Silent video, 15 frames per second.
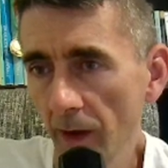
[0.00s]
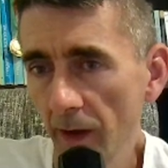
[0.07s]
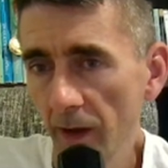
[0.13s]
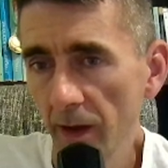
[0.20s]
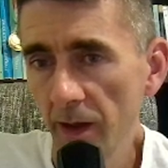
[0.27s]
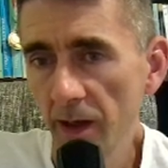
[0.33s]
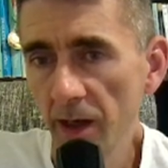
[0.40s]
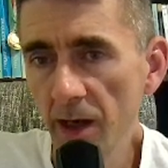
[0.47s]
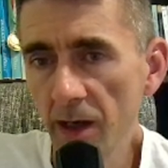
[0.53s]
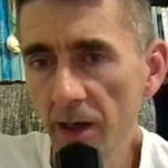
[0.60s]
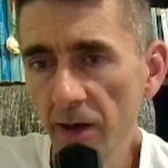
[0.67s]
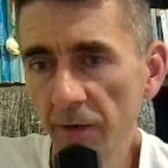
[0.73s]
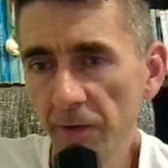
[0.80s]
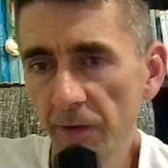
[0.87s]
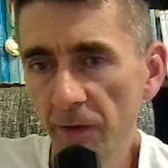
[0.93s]
Here
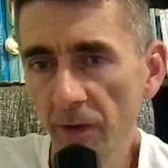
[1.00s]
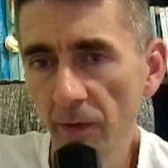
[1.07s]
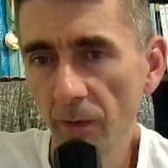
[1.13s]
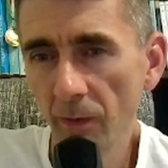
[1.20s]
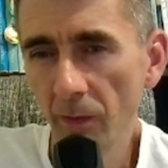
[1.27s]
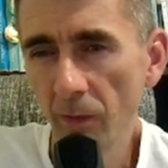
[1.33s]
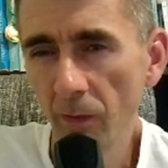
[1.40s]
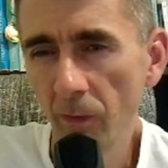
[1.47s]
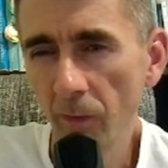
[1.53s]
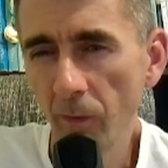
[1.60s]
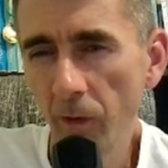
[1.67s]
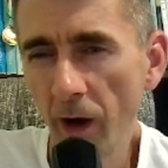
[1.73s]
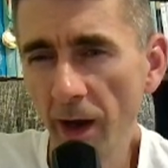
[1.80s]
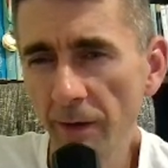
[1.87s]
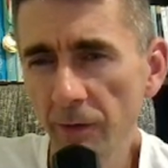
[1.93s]
if
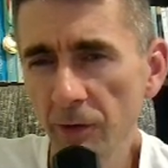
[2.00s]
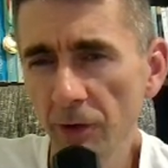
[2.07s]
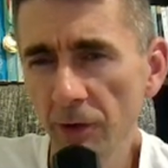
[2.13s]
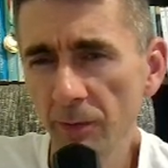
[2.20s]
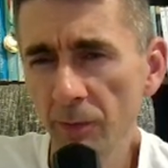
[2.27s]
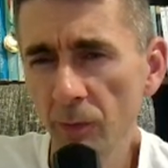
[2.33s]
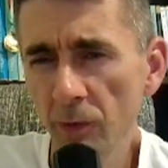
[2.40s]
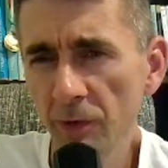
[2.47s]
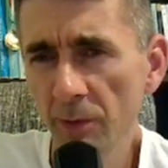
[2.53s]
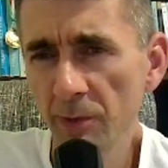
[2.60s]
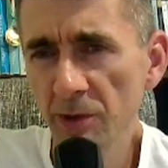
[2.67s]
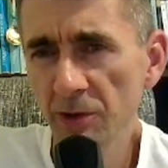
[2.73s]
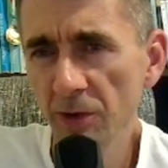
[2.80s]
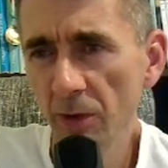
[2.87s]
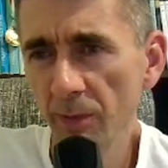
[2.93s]
white would not move the
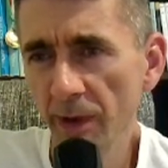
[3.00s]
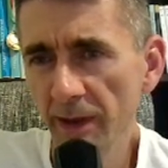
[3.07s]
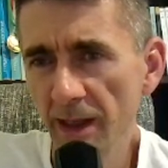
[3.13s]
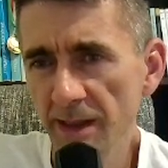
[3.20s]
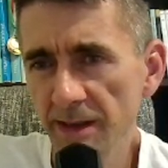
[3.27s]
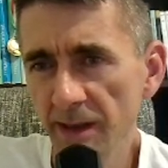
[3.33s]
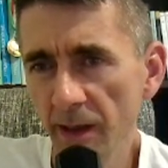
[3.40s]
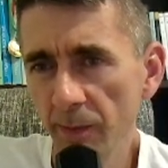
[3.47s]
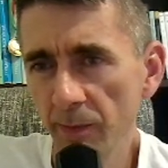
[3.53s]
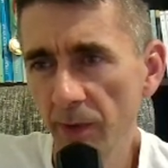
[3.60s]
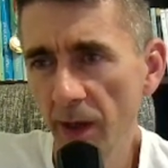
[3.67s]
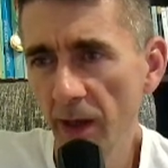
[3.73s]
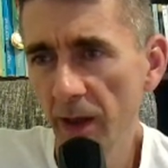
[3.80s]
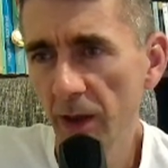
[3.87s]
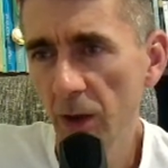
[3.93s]
bishop, but let's say
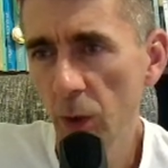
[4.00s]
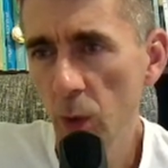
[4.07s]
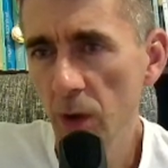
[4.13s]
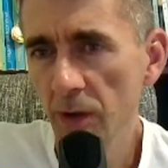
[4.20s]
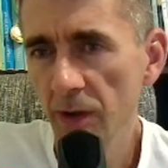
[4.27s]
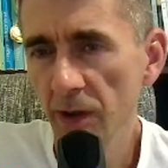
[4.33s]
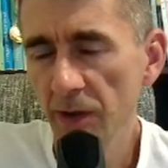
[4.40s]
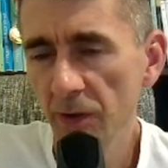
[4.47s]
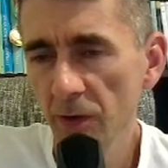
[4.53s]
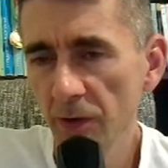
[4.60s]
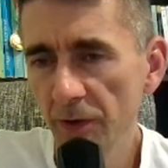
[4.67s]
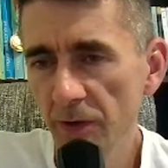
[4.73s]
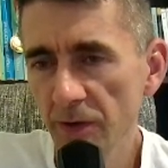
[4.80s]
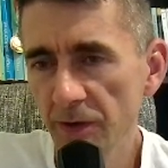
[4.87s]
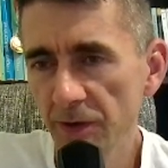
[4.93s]
play queen d2
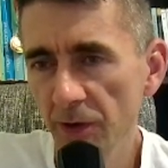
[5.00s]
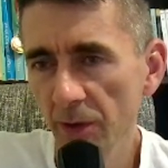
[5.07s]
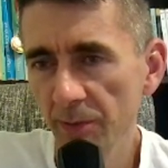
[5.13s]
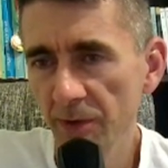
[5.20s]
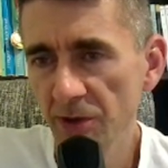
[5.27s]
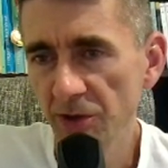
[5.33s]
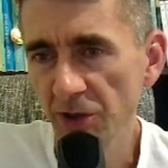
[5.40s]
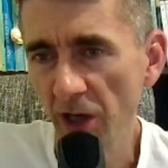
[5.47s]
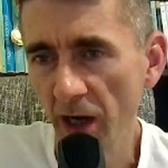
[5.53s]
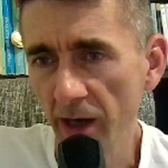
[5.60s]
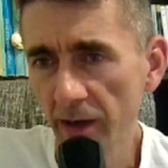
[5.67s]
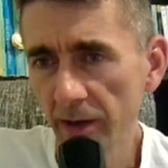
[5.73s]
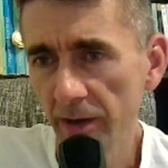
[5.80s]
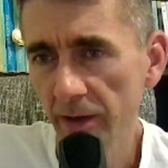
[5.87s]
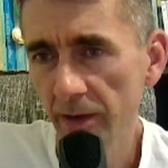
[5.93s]
to stop this check,